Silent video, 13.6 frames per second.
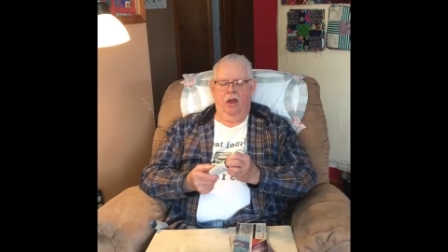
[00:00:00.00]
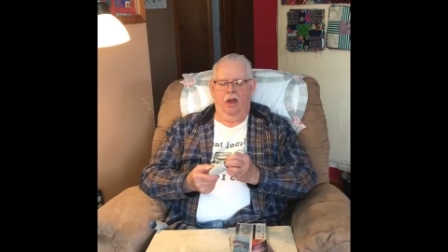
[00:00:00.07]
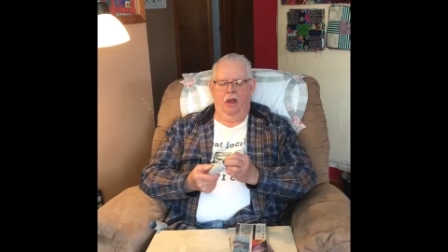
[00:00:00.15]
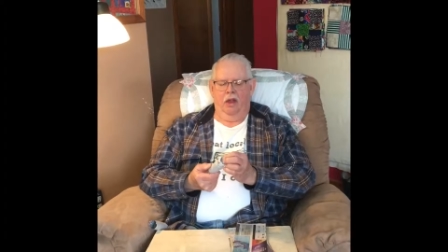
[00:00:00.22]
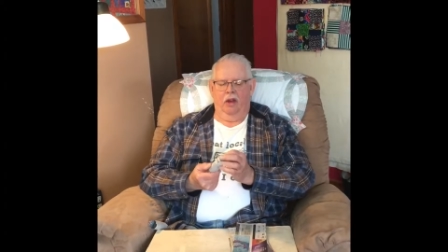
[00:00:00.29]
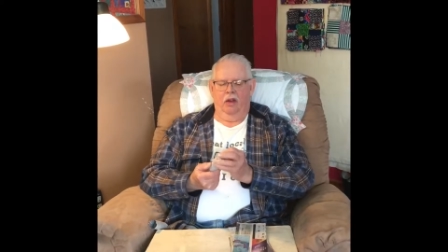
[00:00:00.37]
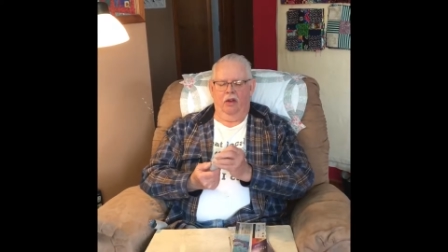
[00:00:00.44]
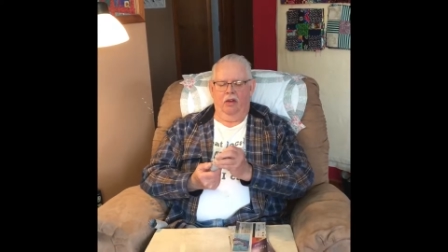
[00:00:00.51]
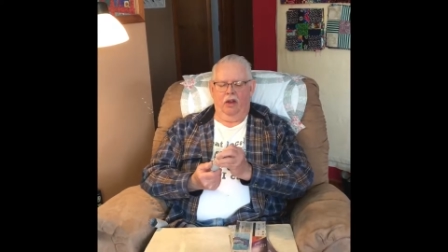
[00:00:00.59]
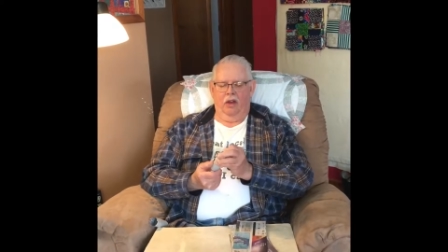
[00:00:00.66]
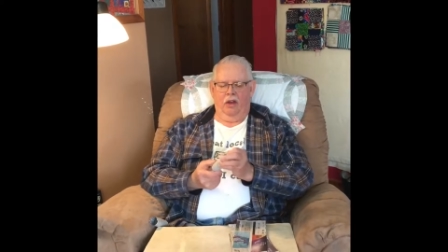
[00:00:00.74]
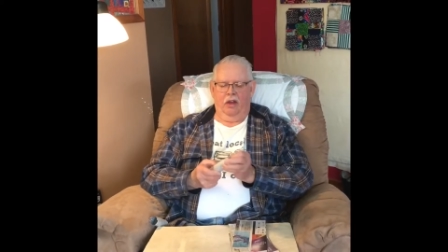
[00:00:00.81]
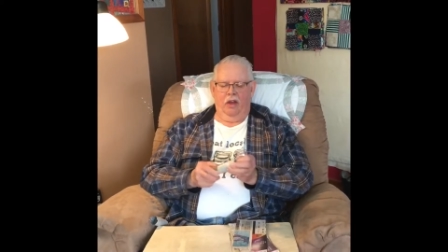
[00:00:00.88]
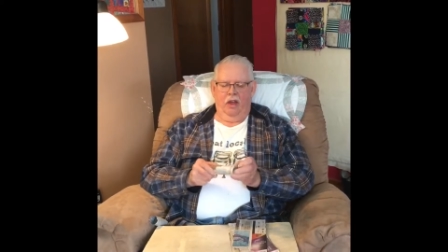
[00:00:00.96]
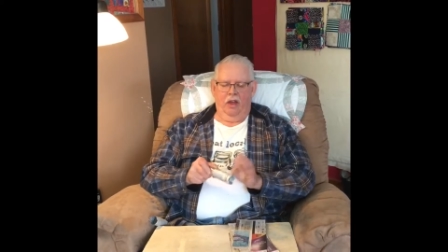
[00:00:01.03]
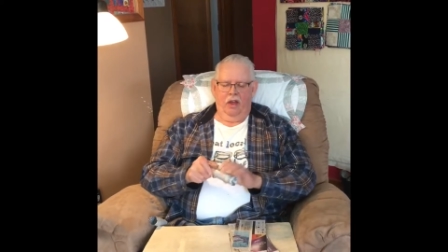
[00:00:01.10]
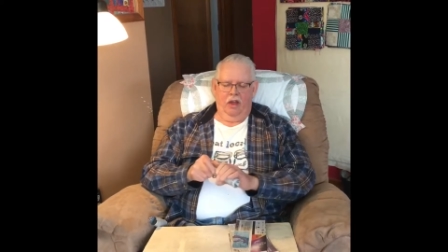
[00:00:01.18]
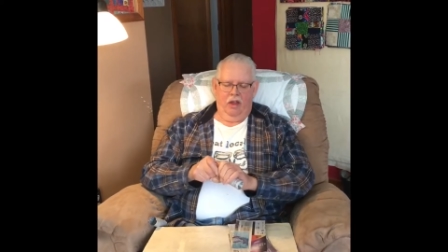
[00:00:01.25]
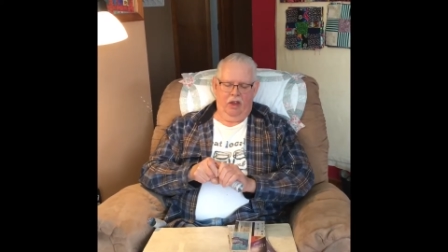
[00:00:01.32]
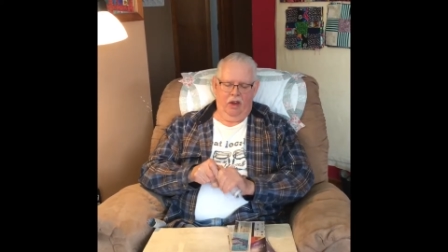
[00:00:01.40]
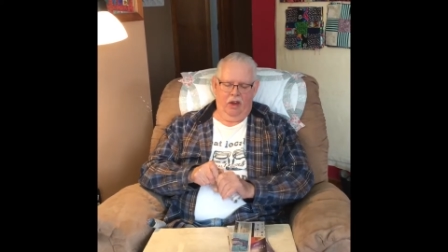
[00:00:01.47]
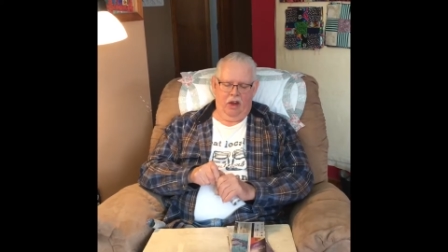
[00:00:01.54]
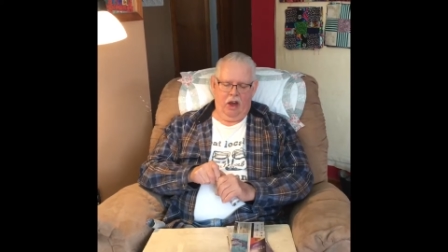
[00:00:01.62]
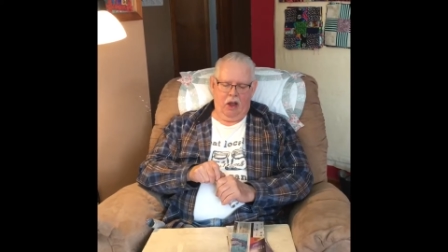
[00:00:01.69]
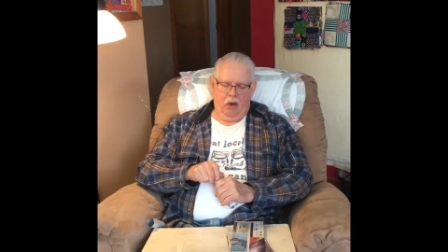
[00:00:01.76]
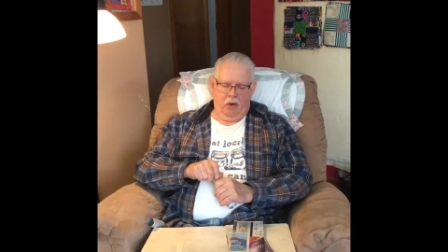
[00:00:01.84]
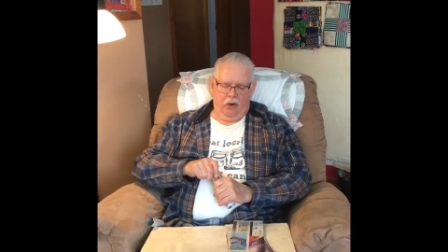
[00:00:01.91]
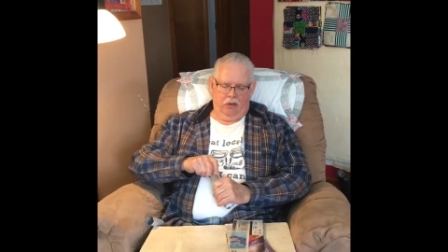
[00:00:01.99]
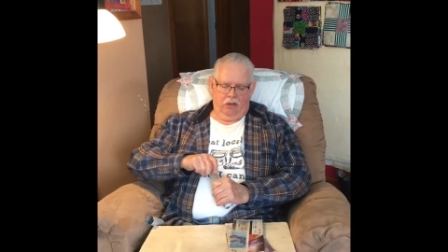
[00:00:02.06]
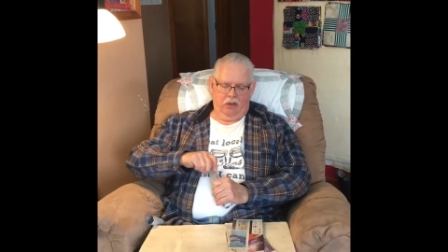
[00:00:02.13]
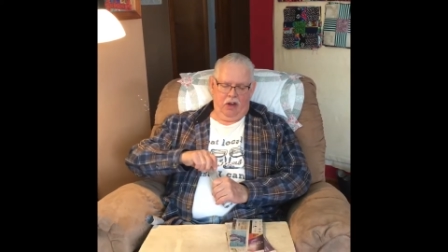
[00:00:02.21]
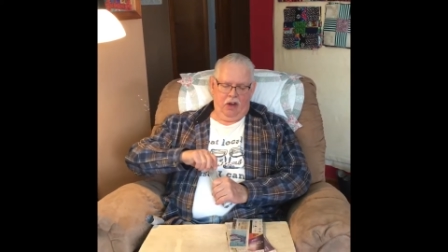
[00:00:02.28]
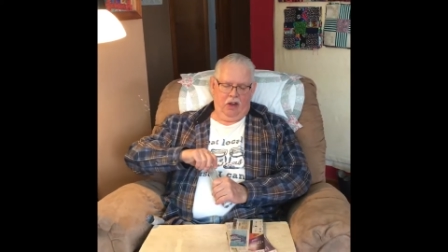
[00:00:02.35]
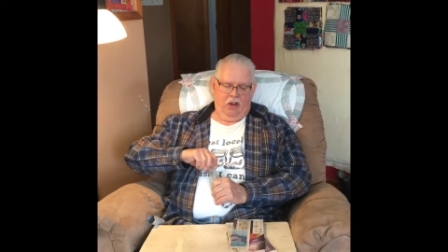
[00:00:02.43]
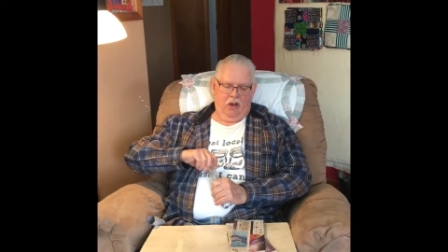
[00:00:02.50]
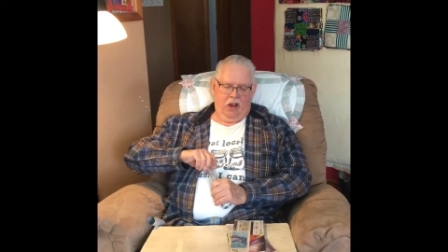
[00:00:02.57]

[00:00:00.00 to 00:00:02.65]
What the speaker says: and in an hour of sitting here,